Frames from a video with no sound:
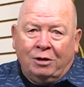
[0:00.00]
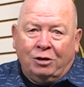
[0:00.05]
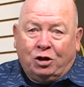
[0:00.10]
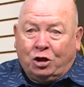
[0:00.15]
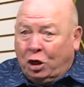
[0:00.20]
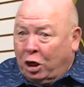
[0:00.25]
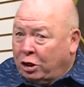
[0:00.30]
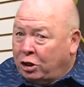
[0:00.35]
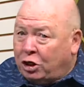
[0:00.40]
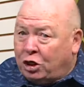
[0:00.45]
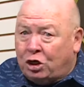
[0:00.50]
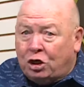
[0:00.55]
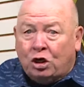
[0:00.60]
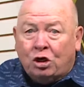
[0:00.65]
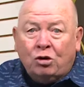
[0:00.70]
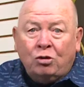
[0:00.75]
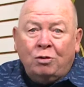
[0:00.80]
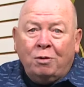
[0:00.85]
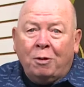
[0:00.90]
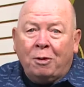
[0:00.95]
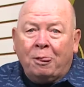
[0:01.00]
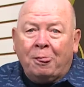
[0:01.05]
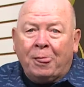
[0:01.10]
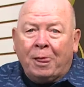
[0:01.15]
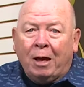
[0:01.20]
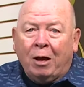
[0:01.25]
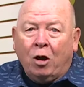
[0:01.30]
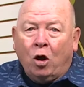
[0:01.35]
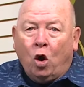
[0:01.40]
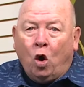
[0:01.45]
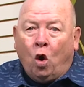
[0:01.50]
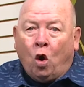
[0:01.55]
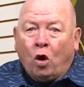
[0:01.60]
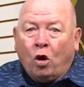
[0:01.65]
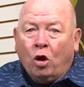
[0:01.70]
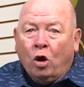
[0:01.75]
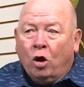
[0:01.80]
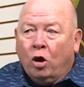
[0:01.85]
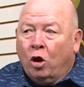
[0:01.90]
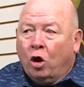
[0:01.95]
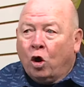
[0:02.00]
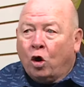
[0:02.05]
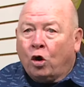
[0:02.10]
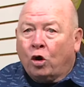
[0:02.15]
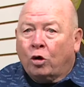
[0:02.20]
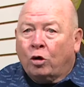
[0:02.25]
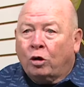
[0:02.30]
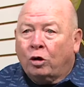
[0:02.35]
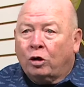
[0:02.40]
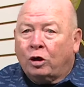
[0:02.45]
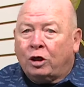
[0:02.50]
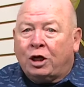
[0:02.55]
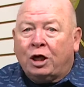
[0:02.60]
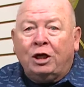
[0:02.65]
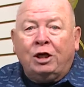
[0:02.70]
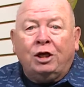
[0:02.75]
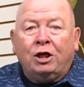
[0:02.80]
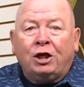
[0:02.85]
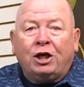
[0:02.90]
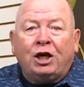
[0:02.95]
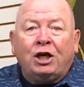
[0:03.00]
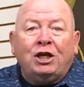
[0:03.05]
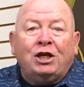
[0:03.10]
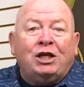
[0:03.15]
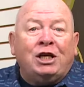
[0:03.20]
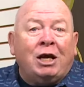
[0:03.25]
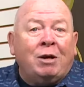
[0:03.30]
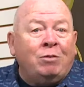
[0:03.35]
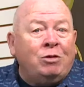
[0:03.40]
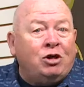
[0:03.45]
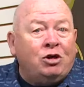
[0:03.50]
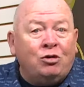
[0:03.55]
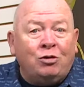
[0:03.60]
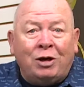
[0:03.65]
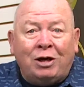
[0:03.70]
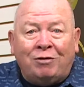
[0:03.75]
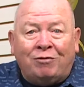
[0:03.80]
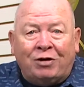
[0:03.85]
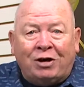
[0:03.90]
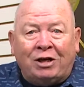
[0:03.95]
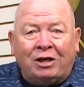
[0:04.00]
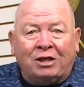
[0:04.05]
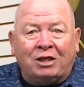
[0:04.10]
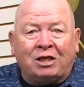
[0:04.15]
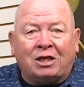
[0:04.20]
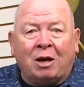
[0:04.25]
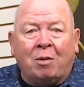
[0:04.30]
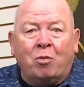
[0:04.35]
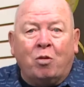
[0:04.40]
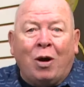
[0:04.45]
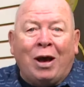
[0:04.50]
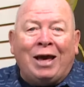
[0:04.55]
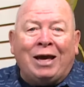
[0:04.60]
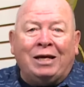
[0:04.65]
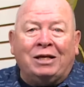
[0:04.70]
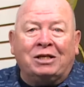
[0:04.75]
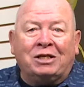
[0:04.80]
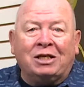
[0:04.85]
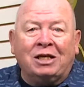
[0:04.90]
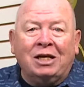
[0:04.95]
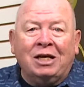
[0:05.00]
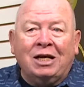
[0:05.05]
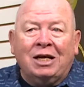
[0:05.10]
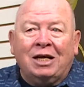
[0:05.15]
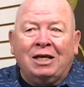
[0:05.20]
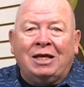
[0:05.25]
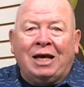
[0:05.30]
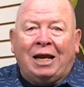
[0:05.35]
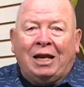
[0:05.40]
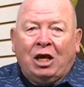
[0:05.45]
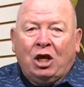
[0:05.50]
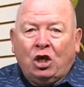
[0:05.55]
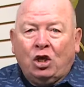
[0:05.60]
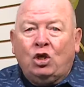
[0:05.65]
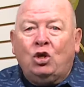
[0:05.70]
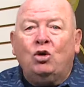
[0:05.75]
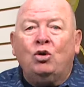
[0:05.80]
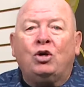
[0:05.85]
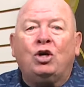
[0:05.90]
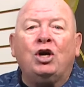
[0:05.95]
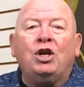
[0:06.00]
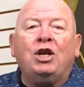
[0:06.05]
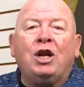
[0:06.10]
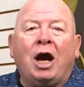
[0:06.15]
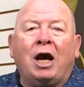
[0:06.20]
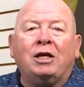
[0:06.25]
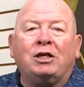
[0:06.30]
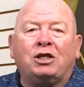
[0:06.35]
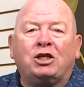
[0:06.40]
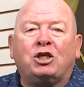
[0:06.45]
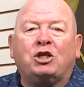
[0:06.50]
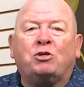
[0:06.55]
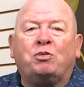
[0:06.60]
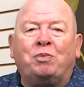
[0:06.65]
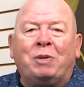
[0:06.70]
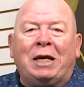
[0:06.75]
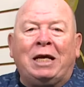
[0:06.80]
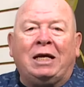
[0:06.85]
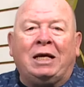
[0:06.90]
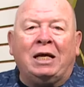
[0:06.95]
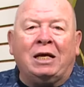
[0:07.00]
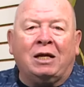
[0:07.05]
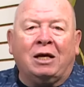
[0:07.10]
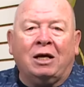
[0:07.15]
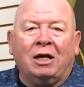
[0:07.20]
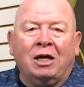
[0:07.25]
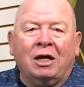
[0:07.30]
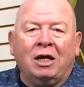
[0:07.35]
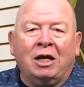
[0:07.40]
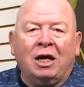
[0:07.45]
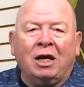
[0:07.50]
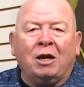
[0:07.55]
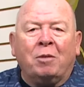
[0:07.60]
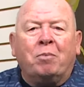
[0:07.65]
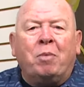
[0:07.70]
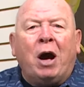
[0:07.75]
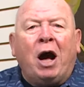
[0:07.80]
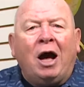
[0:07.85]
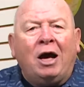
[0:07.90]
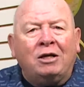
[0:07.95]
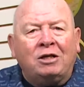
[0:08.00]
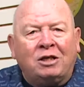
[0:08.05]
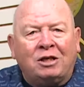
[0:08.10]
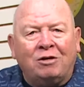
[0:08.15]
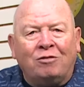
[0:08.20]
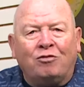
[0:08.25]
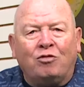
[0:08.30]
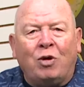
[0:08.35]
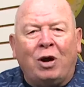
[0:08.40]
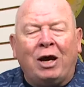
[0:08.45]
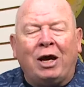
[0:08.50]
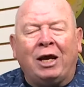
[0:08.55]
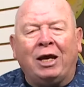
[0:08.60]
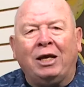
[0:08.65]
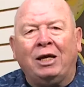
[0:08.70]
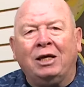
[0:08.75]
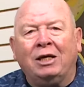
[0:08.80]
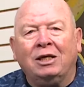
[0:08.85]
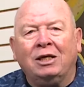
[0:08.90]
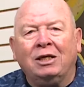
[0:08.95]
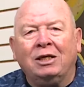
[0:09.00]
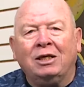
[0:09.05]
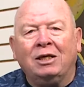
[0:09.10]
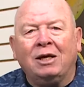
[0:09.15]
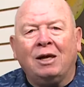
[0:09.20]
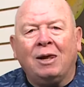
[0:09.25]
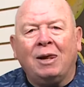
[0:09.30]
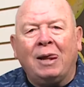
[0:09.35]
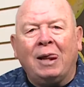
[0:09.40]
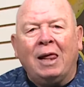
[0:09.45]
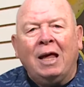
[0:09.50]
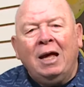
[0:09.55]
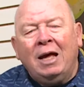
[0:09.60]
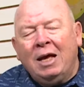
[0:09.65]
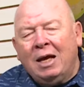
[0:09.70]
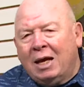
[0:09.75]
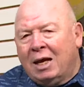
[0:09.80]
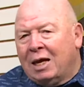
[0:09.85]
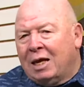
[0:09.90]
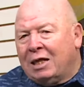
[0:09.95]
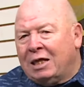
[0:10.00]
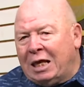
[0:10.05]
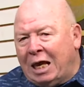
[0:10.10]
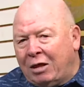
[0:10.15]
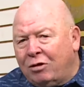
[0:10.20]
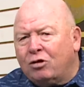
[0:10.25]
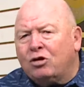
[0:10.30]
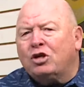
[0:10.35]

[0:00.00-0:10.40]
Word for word: judged you or, or con condemned you even in some ways, that you could not speak in a, in a positive way. The other